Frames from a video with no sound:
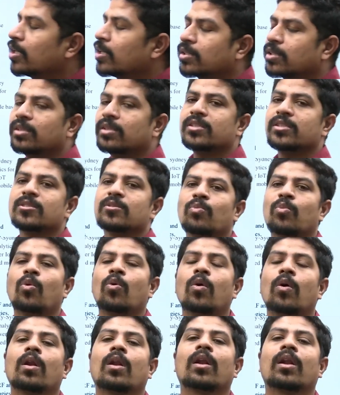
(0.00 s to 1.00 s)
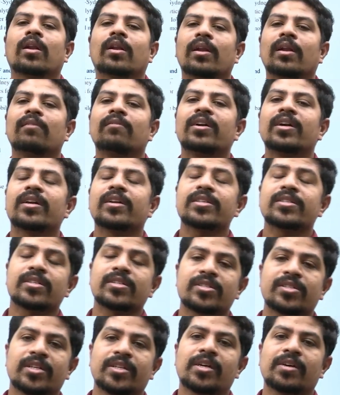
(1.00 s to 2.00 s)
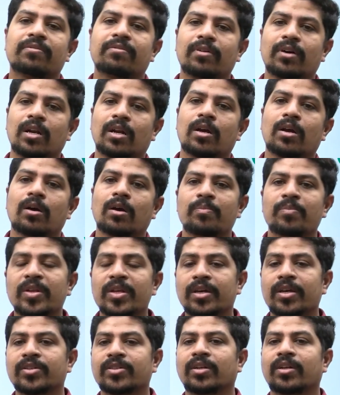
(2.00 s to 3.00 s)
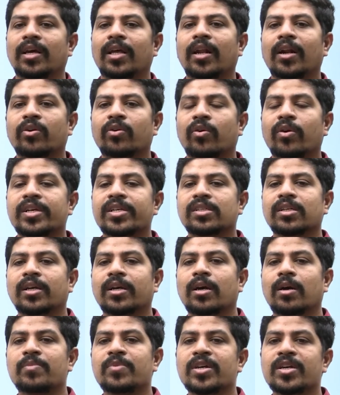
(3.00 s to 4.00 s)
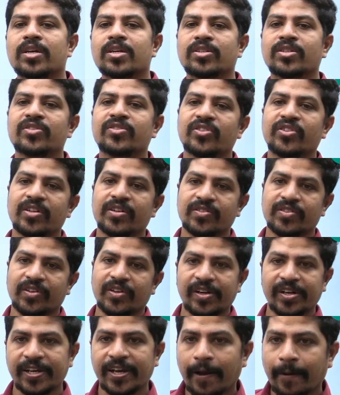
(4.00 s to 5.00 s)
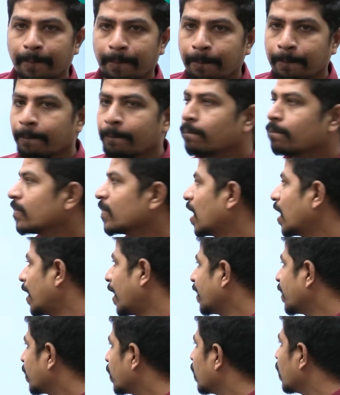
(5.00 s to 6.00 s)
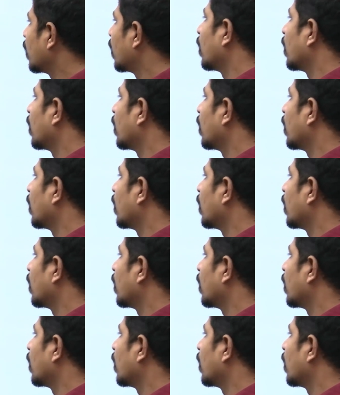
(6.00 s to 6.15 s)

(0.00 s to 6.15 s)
So this is more relevant research area for communication, electronics and communication engineers in India, right?